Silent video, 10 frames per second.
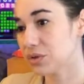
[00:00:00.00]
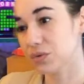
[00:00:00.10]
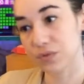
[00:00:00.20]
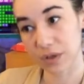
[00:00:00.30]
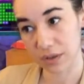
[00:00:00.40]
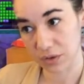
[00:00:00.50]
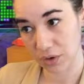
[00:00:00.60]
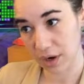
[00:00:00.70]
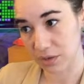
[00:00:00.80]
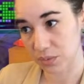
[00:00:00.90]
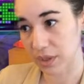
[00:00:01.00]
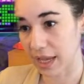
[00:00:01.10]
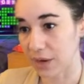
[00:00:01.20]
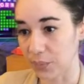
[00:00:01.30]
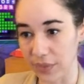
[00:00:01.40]
to fill in the crossword
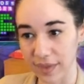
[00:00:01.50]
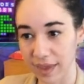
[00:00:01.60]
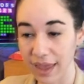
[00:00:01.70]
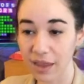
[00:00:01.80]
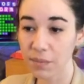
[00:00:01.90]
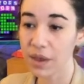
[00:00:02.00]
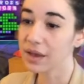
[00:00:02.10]
and win the game.